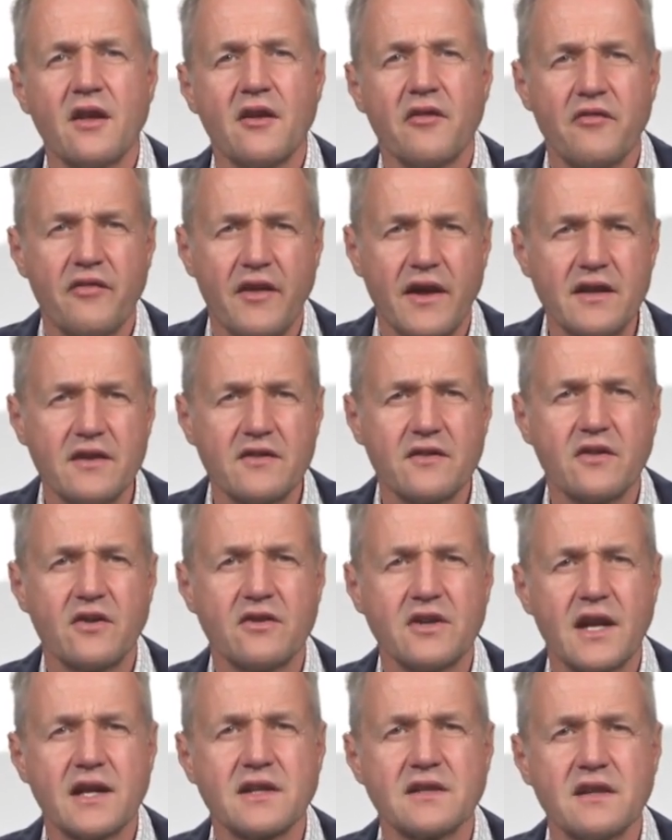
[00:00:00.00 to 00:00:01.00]
phase
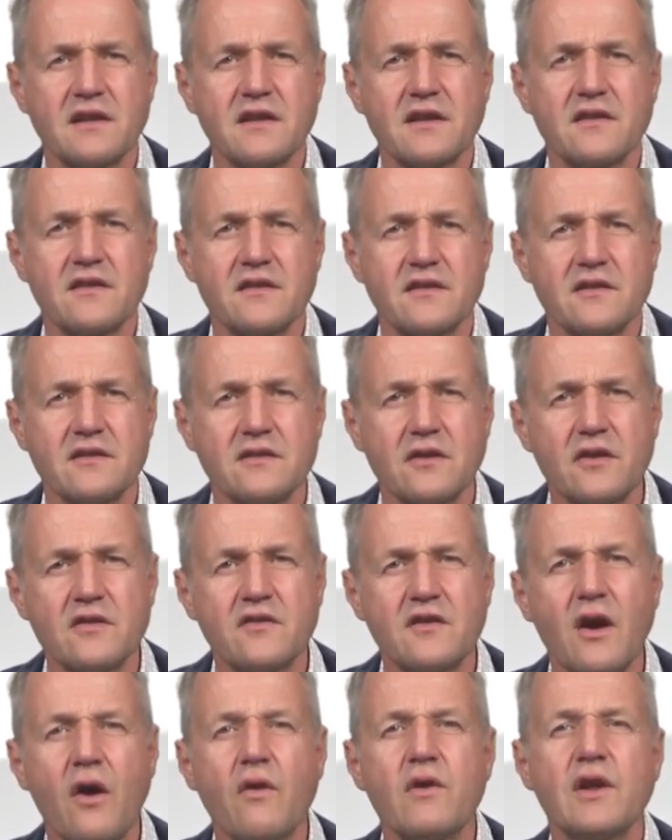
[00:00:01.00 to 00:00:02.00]
conductor is not
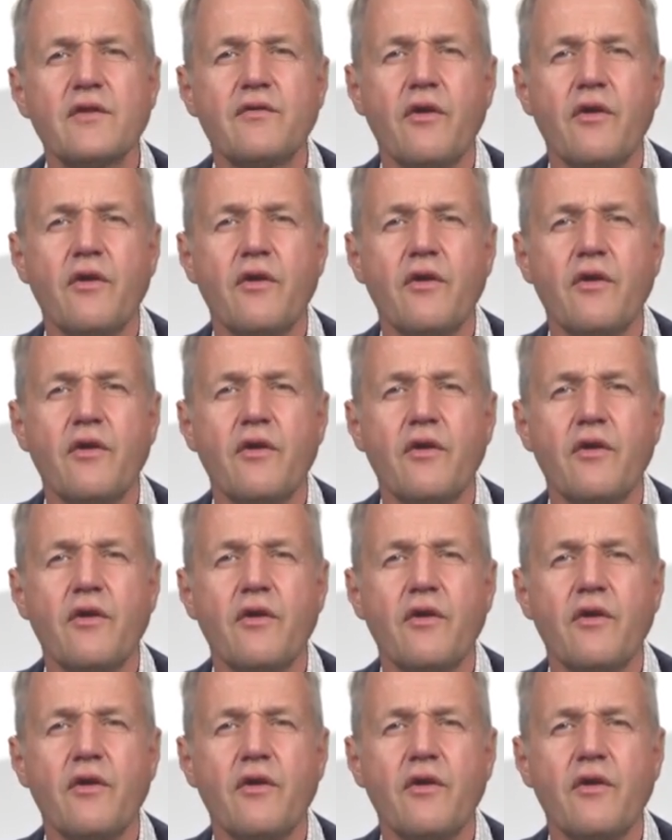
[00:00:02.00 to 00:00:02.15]
the only